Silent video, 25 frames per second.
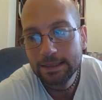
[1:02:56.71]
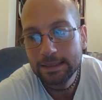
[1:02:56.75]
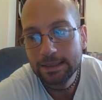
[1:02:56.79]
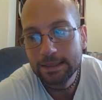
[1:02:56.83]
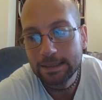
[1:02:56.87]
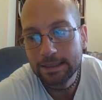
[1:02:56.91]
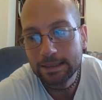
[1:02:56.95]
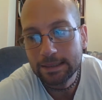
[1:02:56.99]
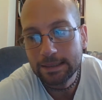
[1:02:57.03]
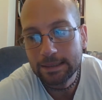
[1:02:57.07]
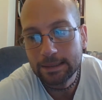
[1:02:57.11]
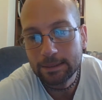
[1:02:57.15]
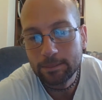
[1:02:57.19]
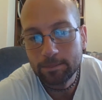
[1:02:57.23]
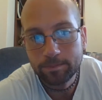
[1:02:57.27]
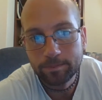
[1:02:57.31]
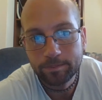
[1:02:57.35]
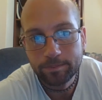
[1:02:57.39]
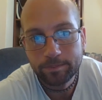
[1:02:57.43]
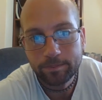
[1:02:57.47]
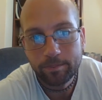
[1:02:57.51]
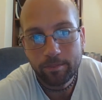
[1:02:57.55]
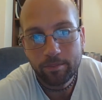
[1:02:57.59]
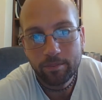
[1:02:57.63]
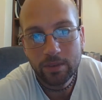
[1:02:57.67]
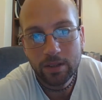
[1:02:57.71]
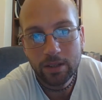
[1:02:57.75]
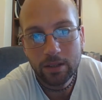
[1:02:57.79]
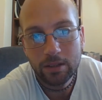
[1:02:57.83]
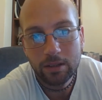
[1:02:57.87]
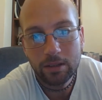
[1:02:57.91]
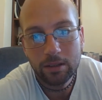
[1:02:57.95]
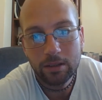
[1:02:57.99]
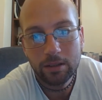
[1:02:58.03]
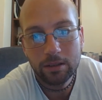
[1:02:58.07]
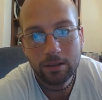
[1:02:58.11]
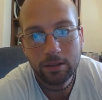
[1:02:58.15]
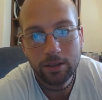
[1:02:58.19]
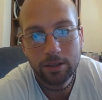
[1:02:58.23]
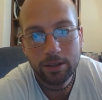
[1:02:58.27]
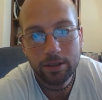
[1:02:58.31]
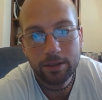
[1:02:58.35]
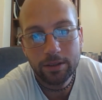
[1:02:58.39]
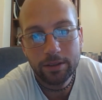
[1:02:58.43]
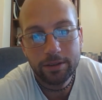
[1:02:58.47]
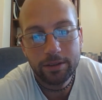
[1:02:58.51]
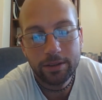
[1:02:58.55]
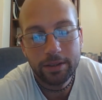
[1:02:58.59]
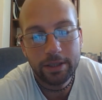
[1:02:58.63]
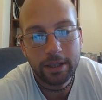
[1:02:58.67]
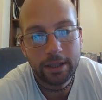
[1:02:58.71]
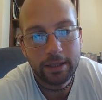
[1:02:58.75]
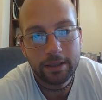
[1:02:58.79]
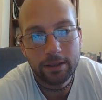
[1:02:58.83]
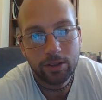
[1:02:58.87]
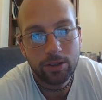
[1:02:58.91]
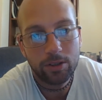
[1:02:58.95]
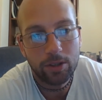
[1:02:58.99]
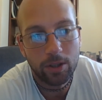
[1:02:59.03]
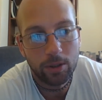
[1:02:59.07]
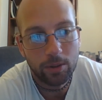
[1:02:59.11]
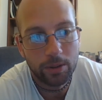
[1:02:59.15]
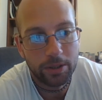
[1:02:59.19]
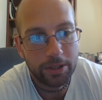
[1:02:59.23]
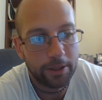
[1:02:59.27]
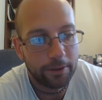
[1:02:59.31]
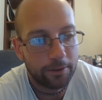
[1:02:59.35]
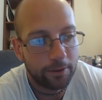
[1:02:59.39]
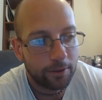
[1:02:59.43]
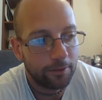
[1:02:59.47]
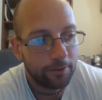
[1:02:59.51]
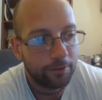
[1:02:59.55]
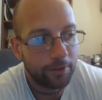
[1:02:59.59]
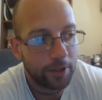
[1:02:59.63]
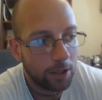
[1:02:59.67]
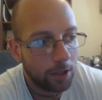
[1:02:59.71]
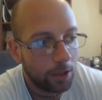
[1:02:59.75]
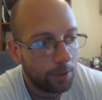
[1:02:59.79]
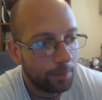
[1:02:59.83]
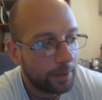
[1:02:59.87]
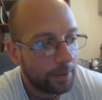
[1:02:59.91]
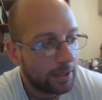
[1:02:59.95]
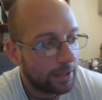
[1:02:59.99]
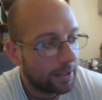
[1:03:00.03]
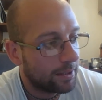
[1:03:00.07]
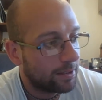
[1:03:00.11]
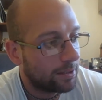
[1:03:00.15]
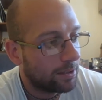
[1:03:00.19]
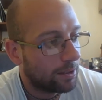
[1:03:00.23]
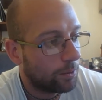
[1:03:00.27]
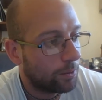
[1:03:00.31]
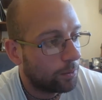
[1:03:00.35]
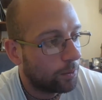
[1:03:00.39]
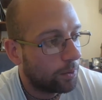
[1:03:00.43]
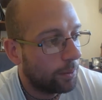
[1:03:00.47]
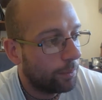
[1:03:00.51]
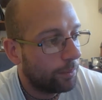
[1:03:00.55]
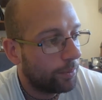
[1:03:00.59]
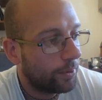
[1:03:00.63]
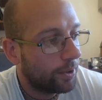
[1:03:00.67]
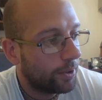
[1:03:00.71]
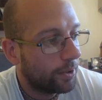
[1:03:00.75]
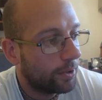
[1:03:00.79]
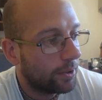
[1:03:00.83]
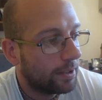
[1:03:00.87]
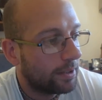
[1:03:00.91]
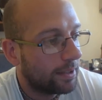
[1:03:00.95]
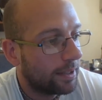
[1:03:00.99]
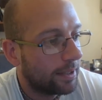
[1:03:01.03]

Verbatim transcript: Yeah, it's totally different. The Illuminati were purely